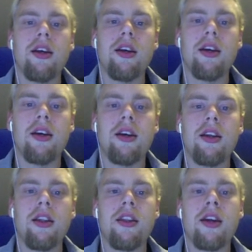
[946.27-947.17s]

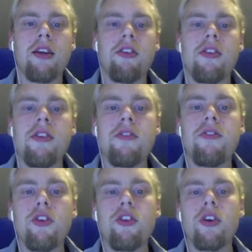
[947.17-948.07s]
That's the
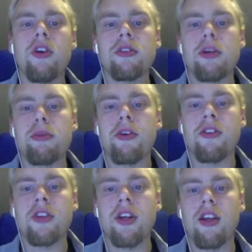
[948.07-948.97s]
physical
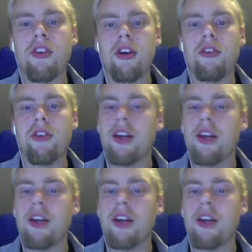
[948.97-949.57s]
representation of it.